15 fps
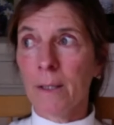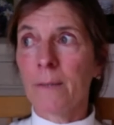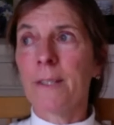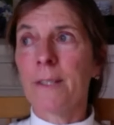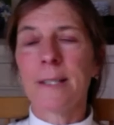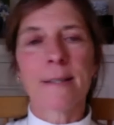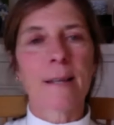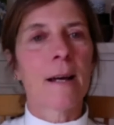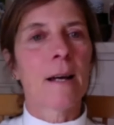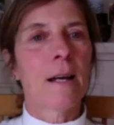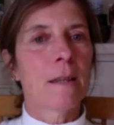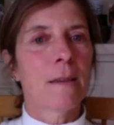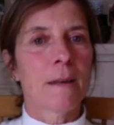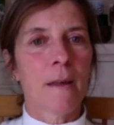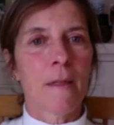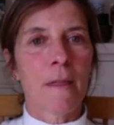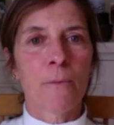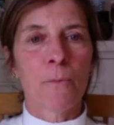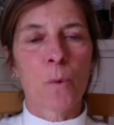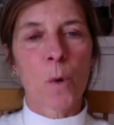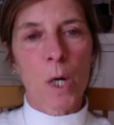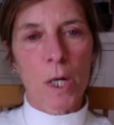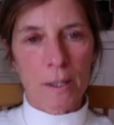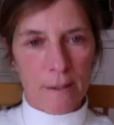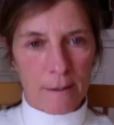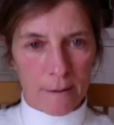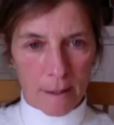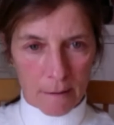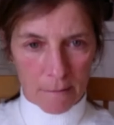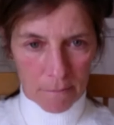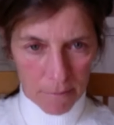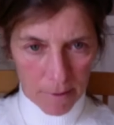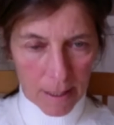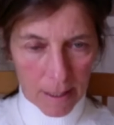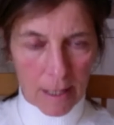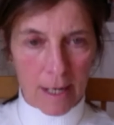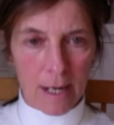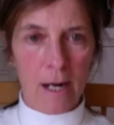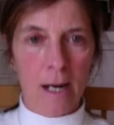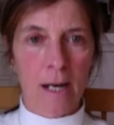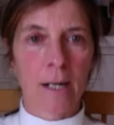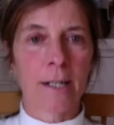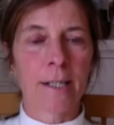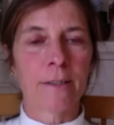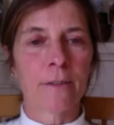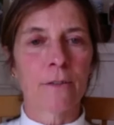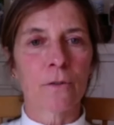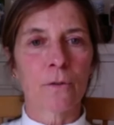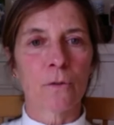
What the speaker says: decide the words that are really aligned